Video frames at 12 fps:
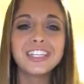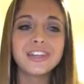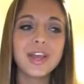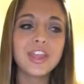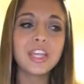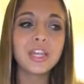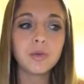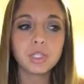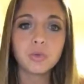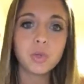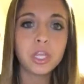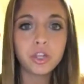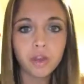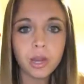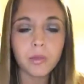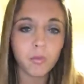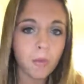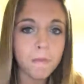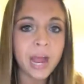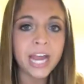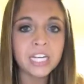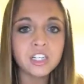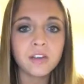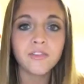So I think that was a really great
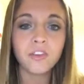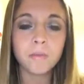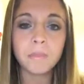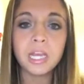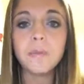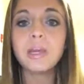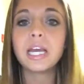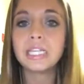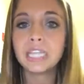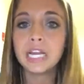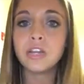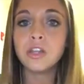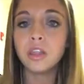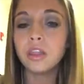reminder for me because I